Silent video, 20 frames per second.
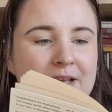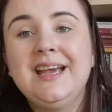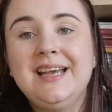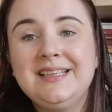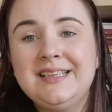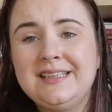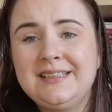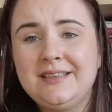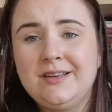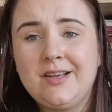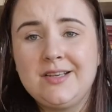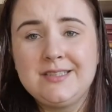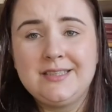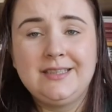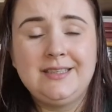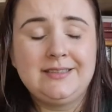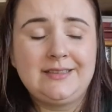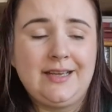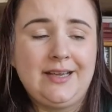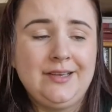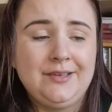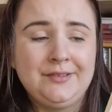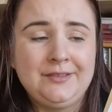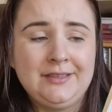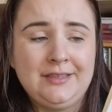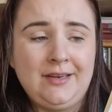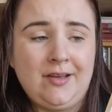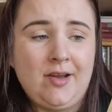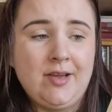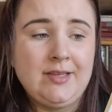And then the last thing that I
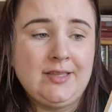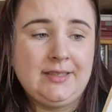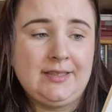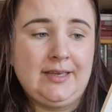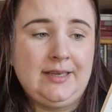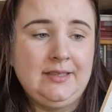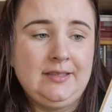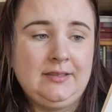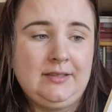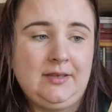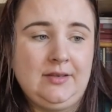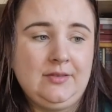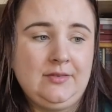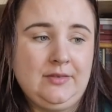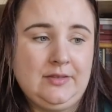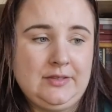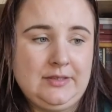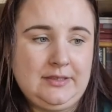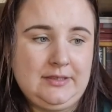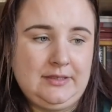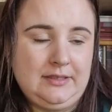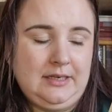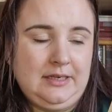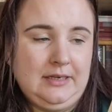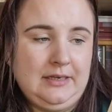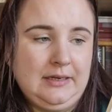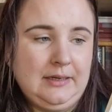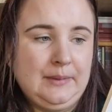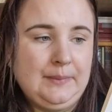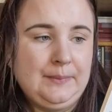underlined that I thought was
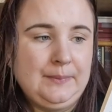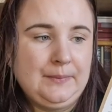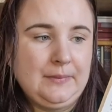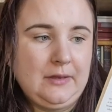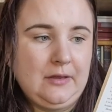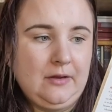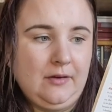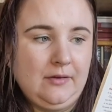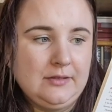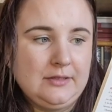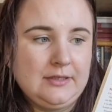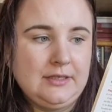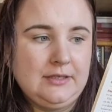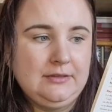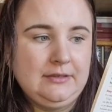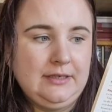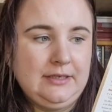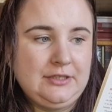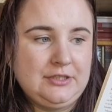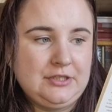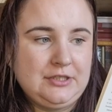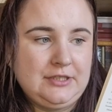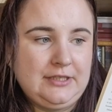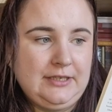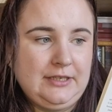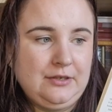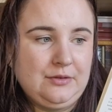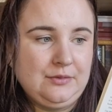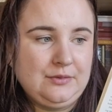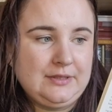also an
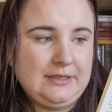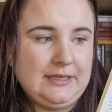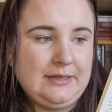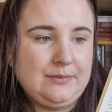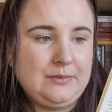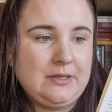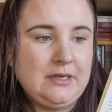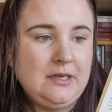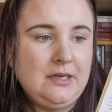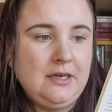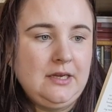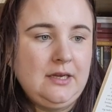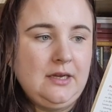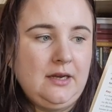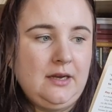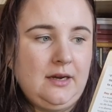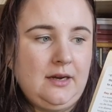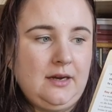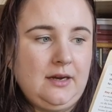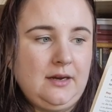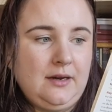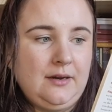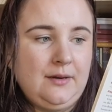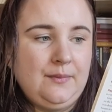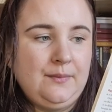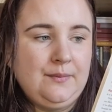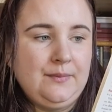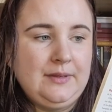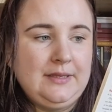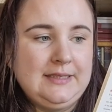interesting concept.
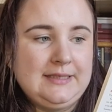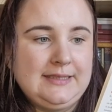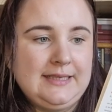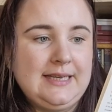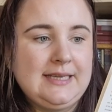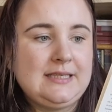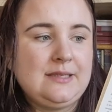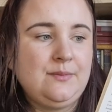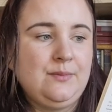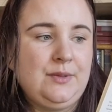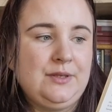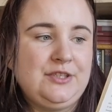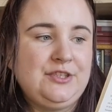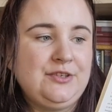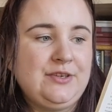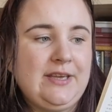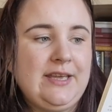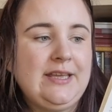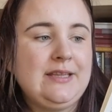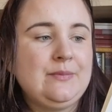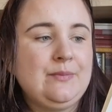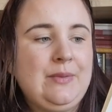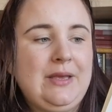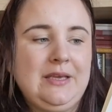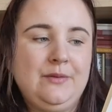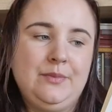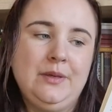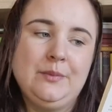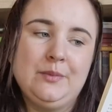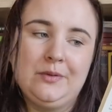He says, but you can't
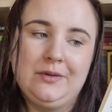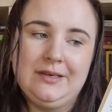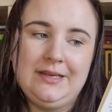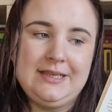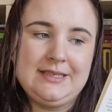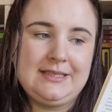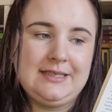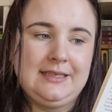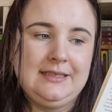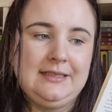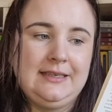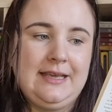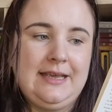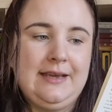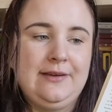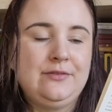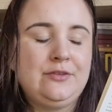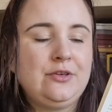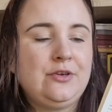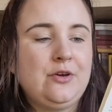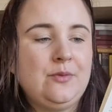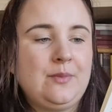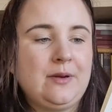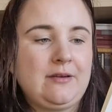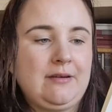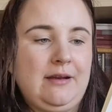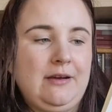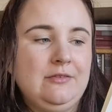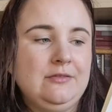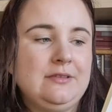make people listen. They have to come
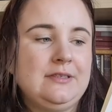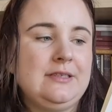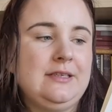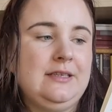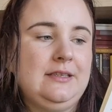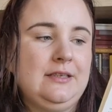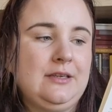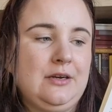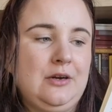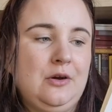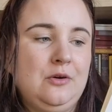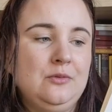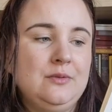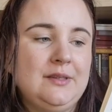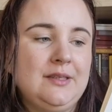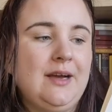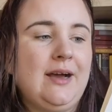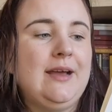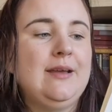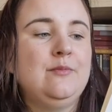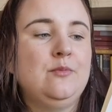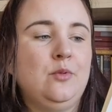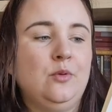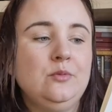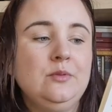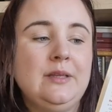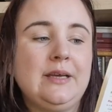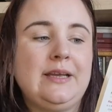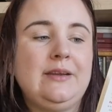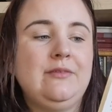around in their own time,
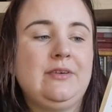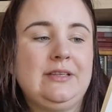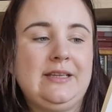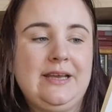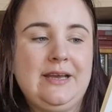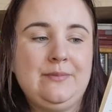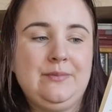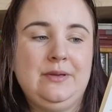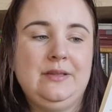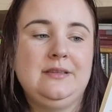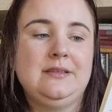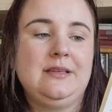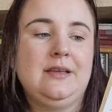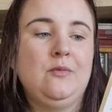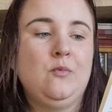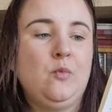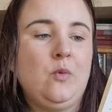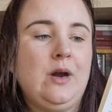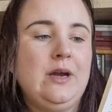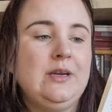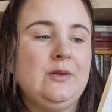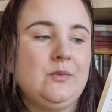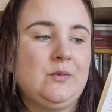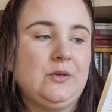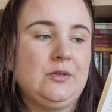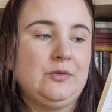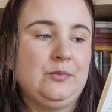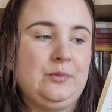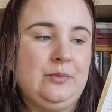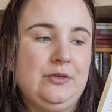wondering what happened and why the
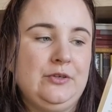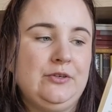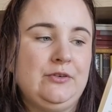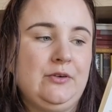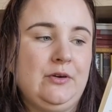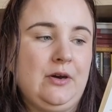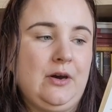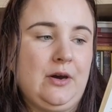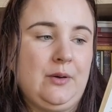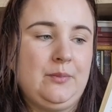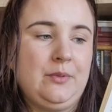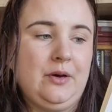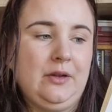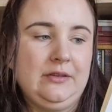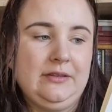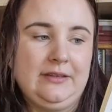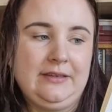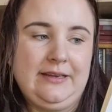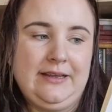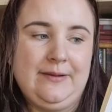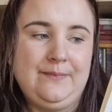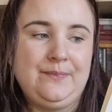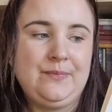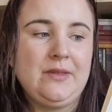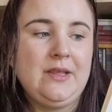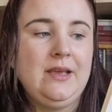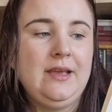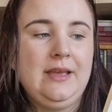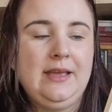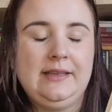world blew up under them.
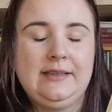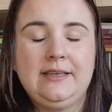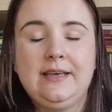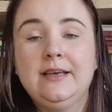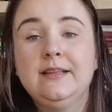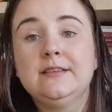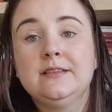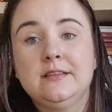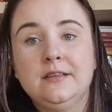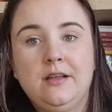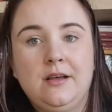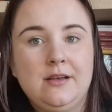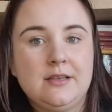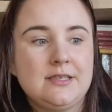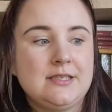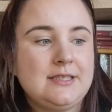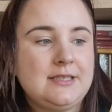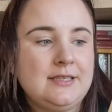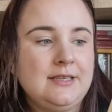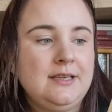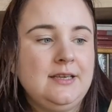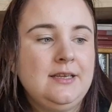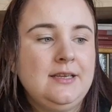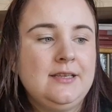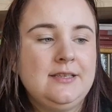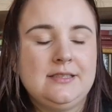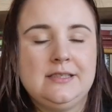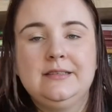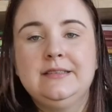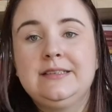It can't last.
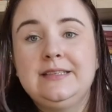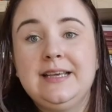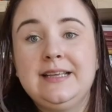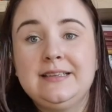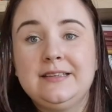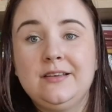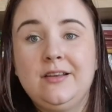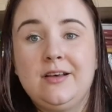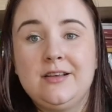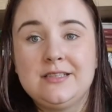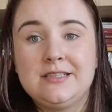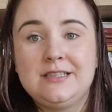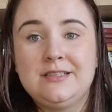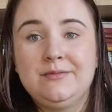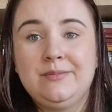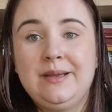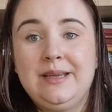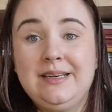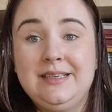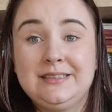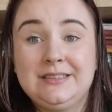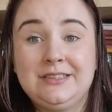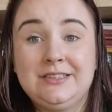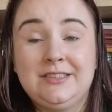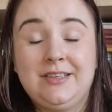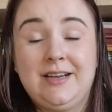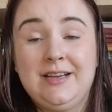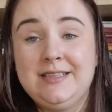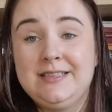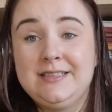So it can't last the way the
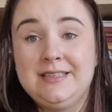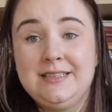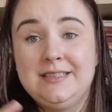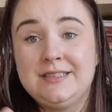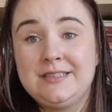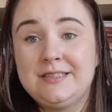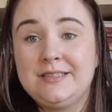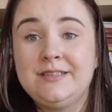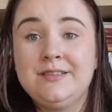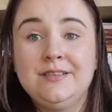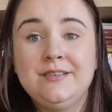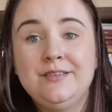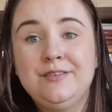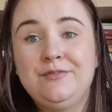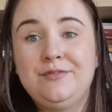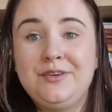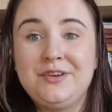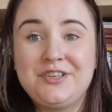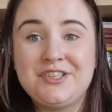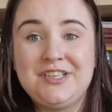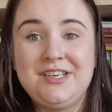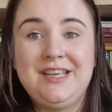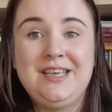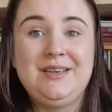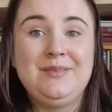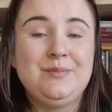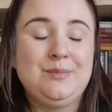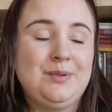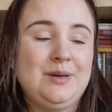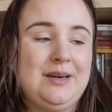society is
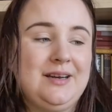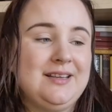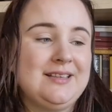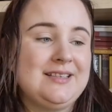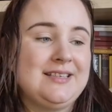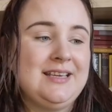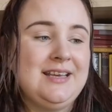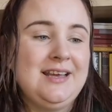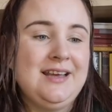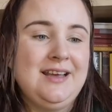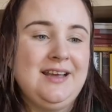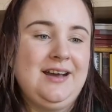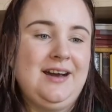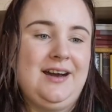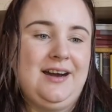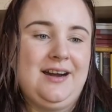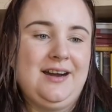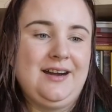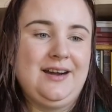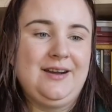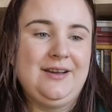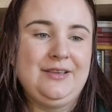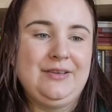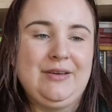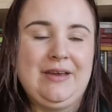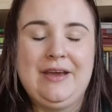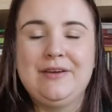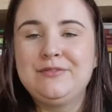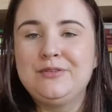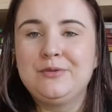functioning, but you
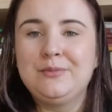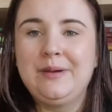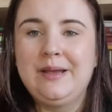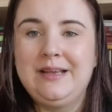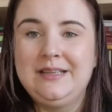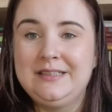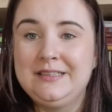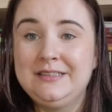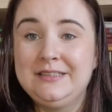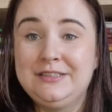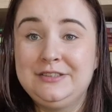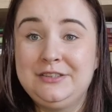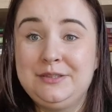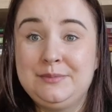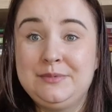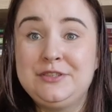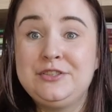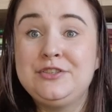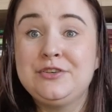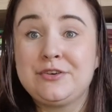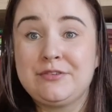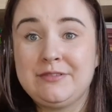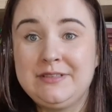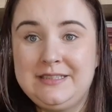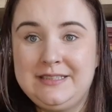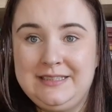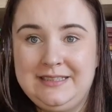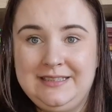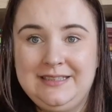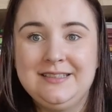have to wait until the
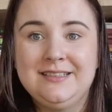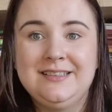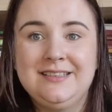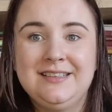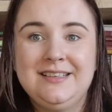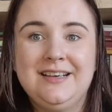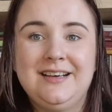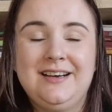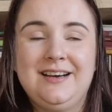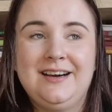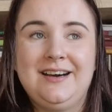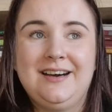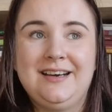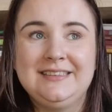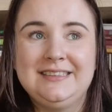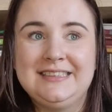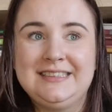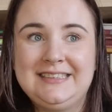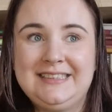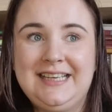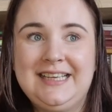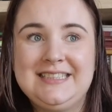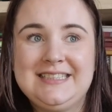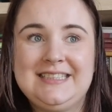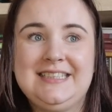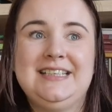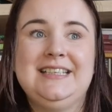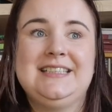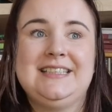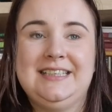majority understands
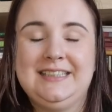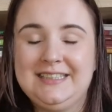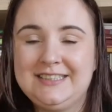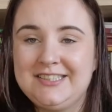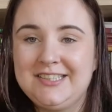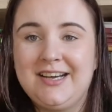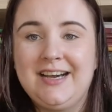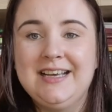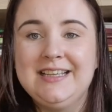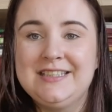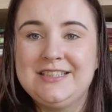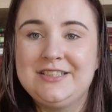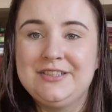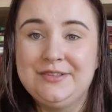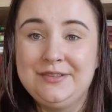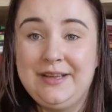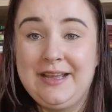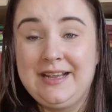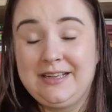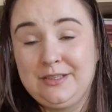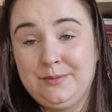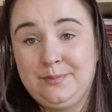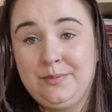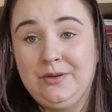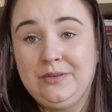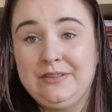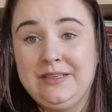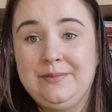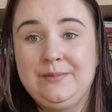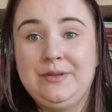this and decides to act
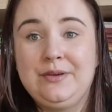upon them.